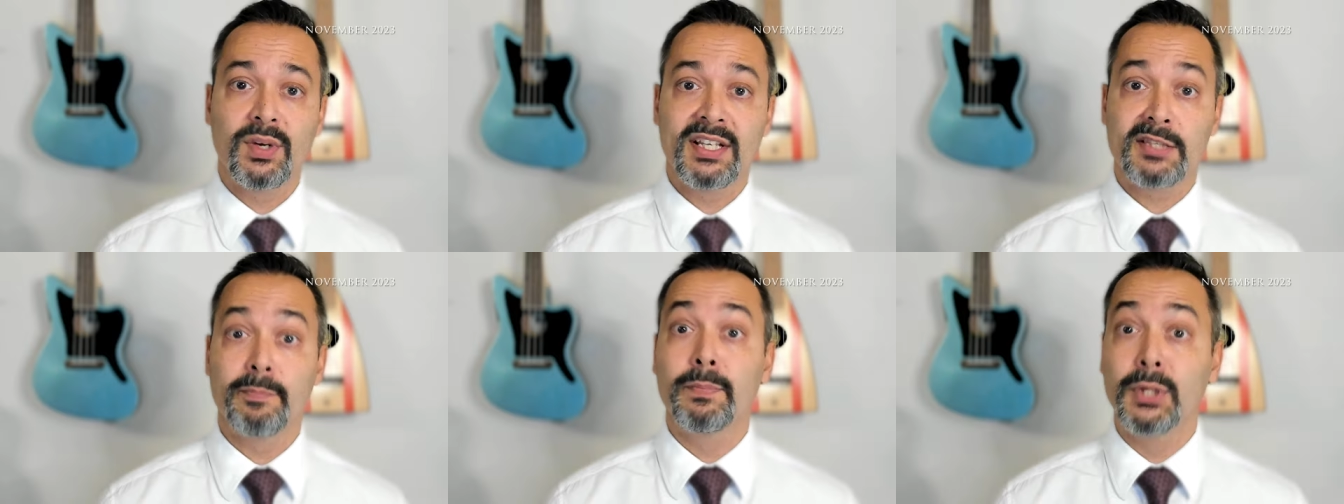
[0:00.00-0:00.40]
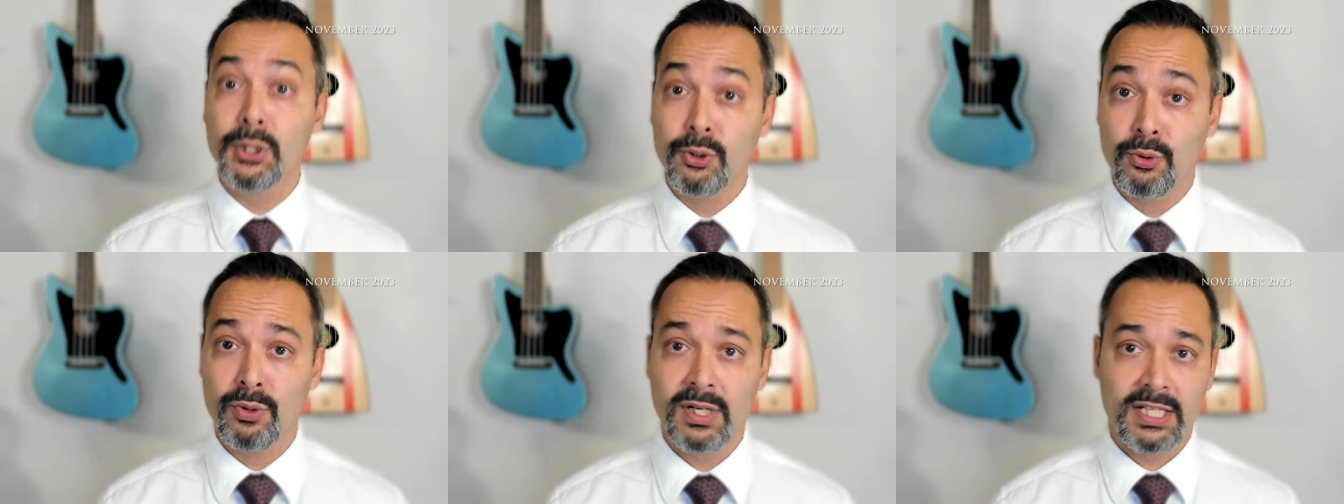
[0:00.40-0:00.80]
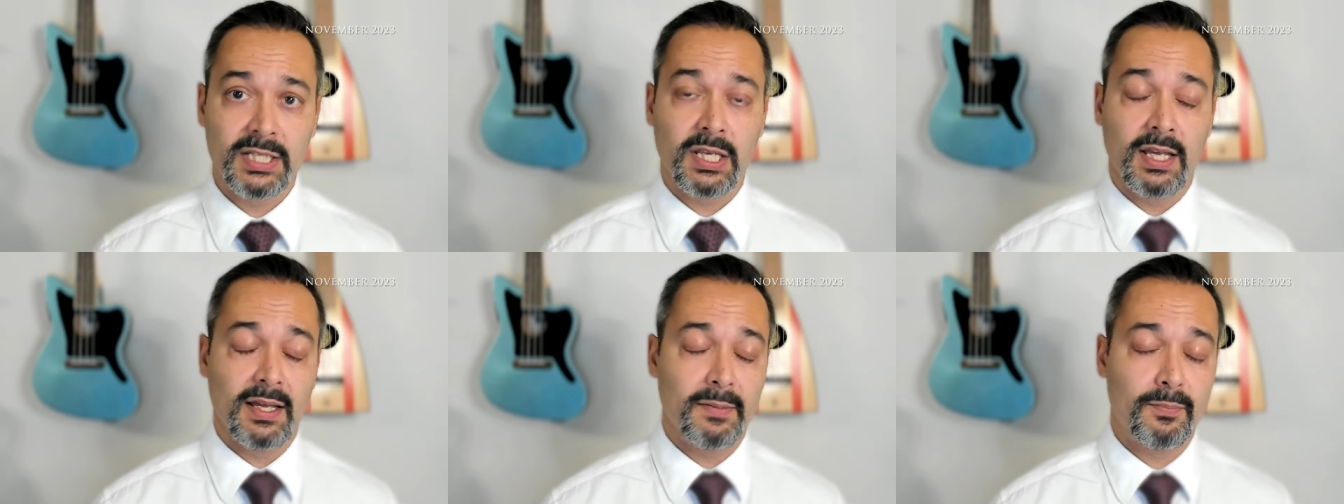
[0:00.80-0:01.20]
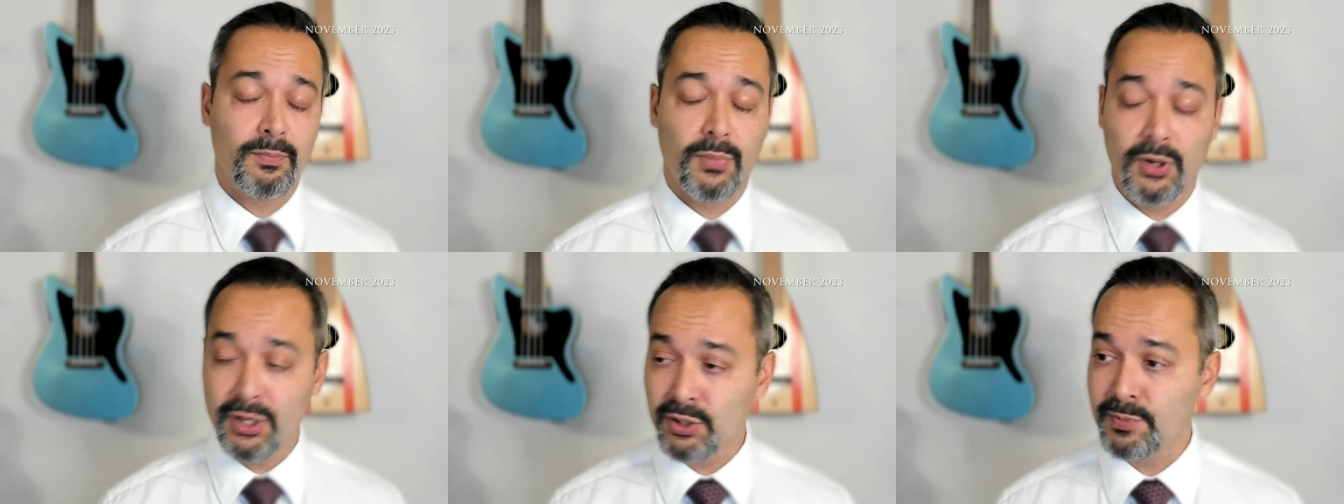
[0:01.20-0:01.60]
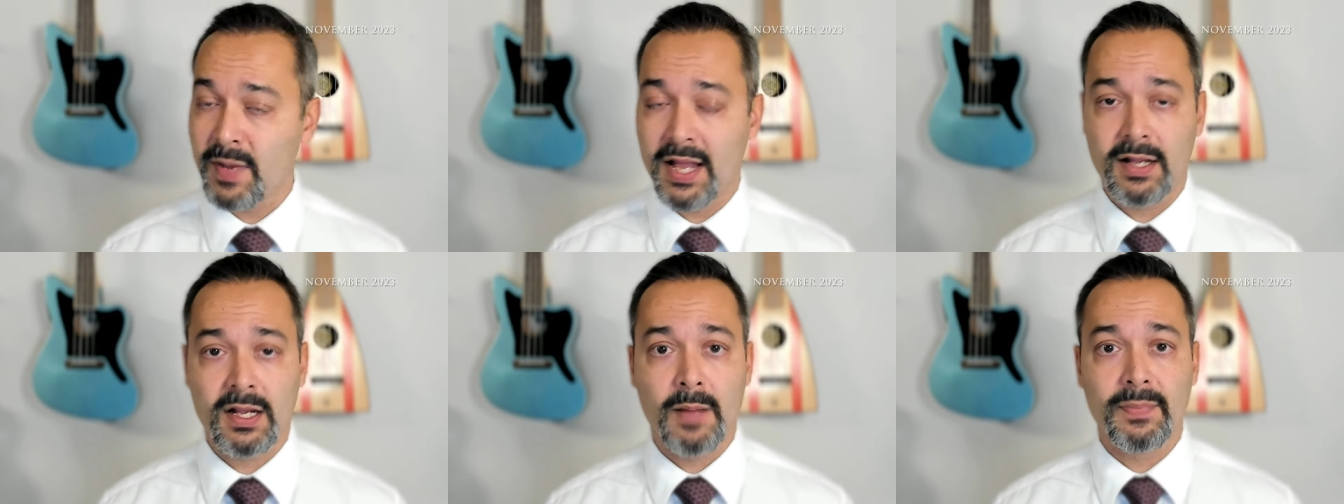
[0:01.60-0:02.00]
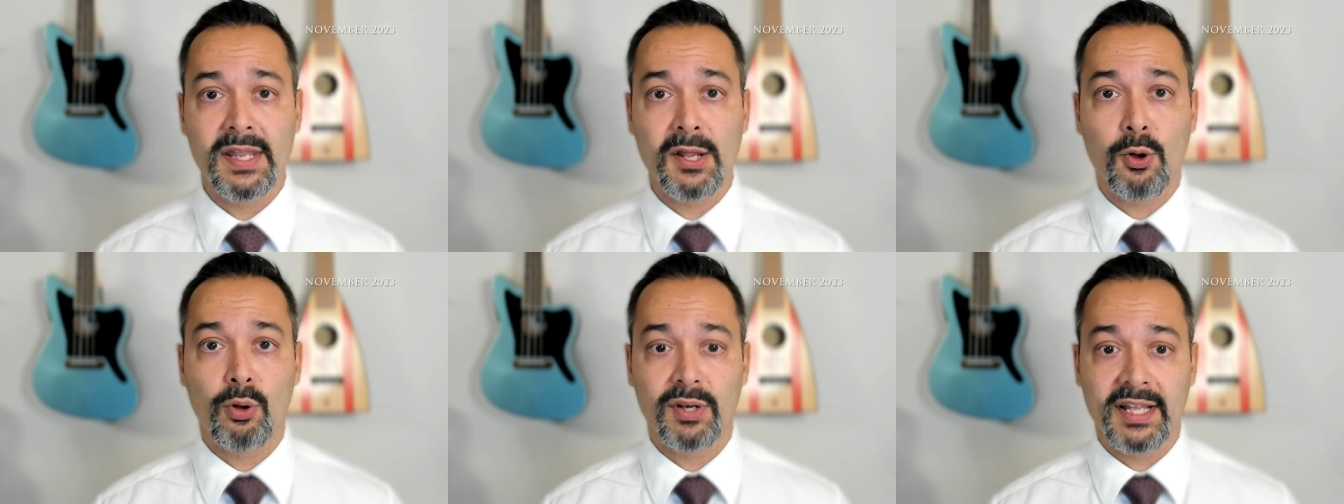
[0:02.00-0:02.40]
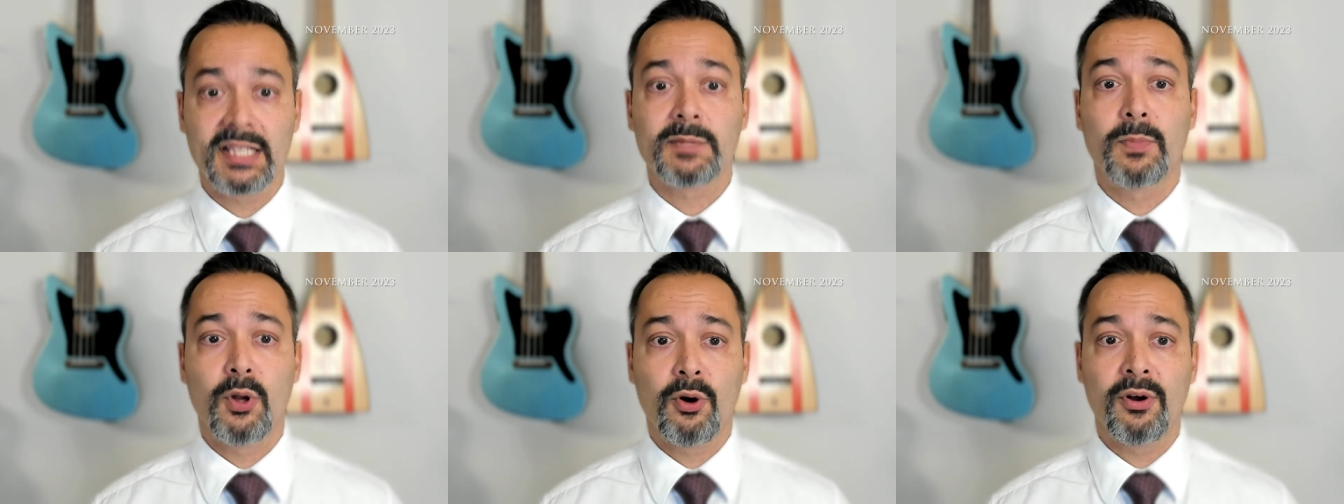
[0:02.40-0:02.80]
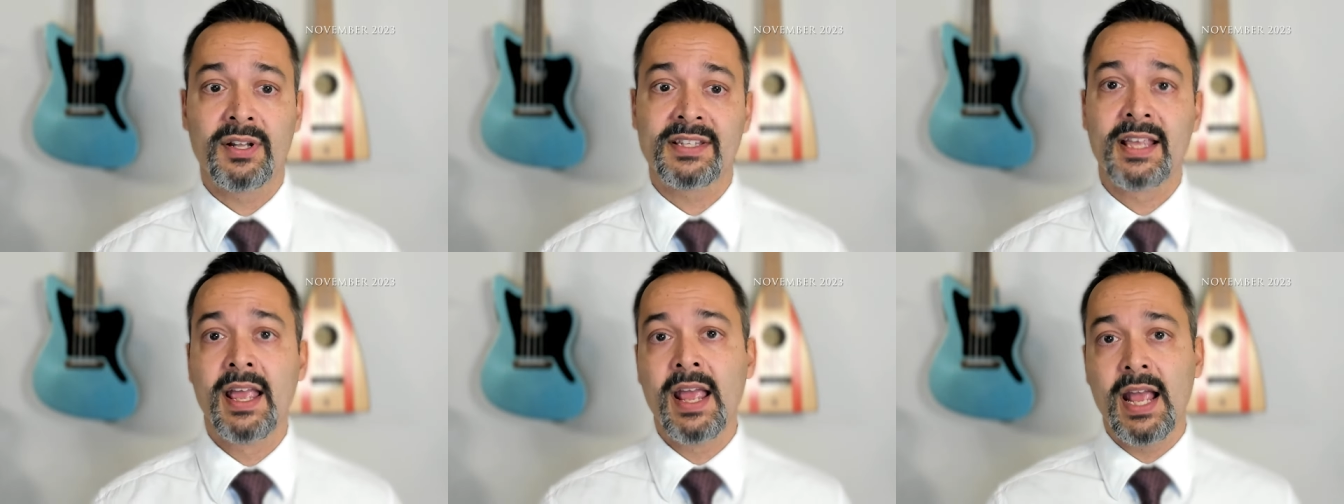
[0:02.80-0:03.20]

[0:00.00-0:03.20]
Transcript: as Blue, uh, produced by a company called Explorance,